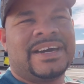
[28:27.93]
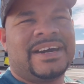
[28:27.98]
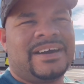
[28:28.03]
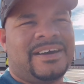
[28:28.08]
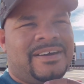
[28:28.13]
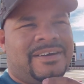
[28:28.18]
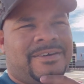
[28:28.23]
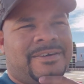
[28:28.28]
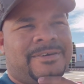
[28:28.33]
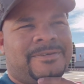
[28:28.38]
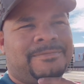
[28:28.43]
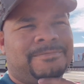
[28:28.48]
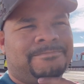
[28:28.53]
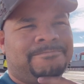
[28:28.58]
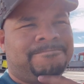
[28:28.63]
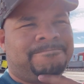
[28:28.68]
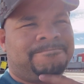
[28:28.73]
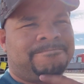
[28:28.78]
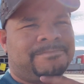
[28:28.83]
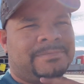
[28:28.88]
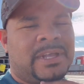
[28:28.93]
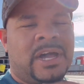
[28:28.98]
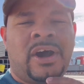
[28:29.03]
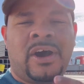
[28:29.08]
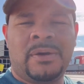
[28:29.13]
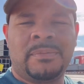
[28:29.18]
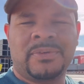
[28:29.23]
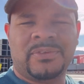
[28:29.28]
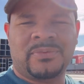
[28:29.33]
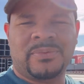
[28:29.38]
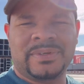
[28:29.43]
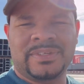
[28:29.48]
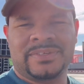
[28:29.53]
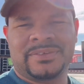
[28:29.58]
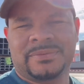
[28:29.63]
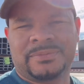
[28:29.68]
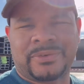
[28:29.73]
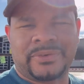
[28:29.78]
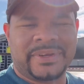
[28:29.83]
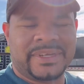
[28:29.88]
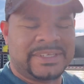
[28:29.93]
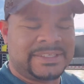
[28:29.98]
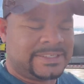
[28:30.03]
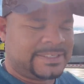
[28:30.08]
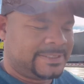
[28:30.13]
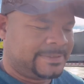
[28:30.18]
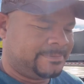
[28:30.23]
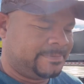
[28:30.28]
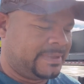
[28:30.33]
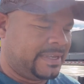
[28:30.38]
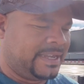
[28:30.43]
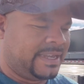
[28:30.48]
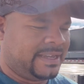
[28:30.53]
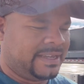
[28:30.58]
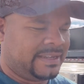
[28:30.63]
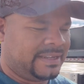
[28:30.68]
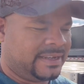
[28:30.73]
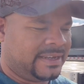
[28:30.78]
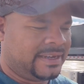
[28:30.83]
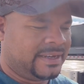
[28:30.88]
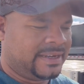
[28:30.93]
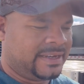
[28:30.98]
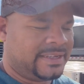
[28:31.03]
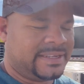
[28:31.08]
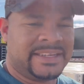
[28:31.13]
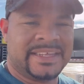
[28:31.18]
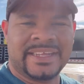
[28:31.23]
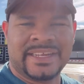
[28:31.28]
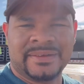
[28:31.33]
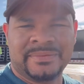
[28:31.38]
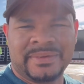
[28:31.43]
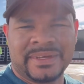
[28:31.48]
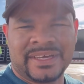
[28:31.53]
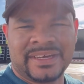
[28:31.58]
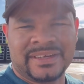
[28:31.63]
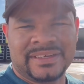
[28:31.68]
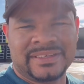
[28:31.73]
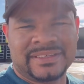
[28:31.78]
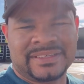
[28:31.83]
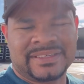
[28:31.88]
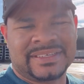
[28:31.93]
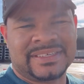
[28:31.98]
I almost went to the Marines, and I did it because